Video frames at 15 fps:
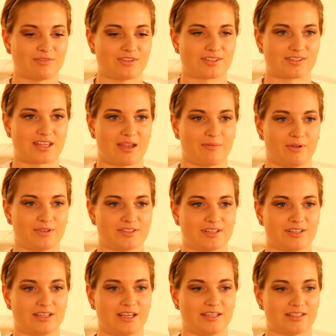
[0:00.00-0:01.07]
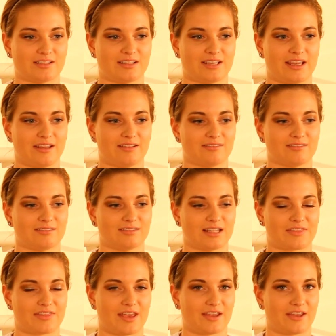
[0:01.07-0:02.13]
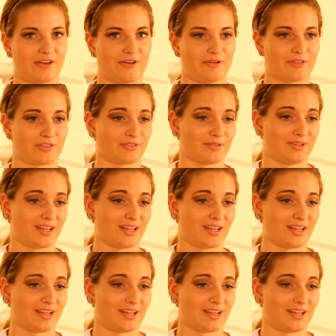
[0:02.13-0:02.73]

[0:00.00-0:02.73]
I'm just able to easily let that go through